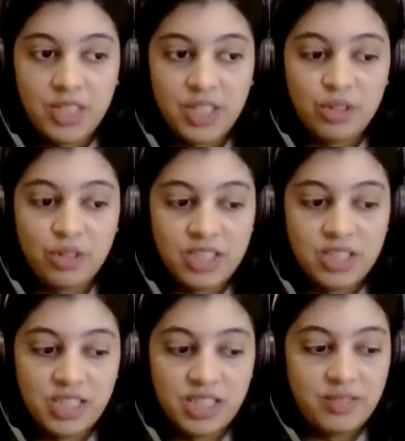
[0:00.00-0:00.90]
my God,
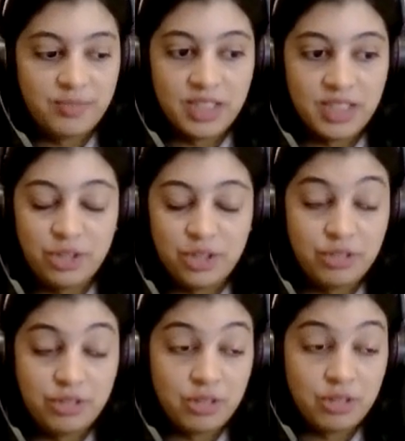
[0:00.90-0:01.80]
yeah.
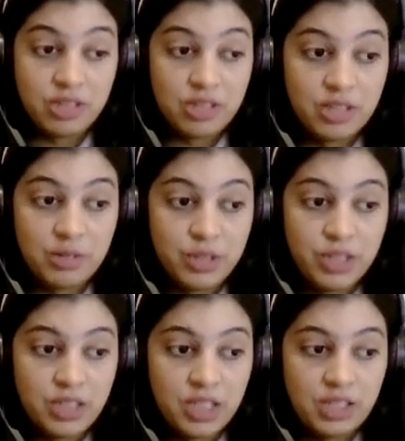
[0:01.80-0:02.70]
You're
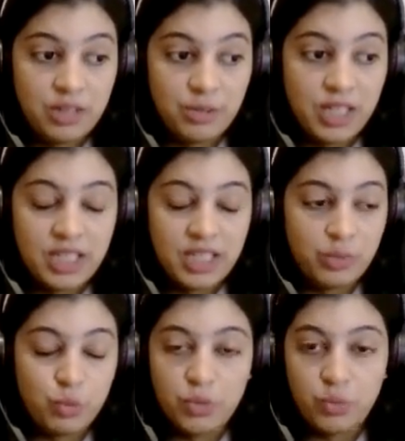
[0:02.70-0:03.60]
completely right.
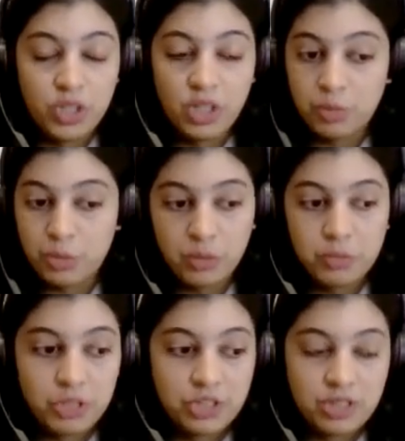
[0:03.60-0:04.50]
Like we are
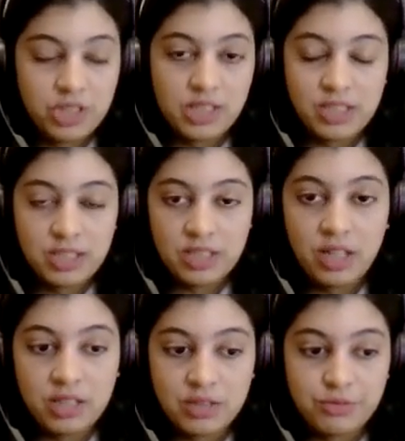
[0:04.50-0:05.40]
probably just at the
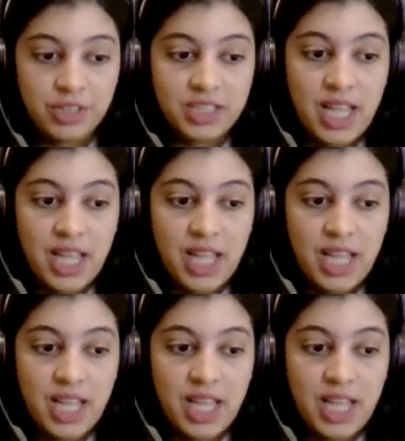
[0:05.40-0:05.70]
start of it.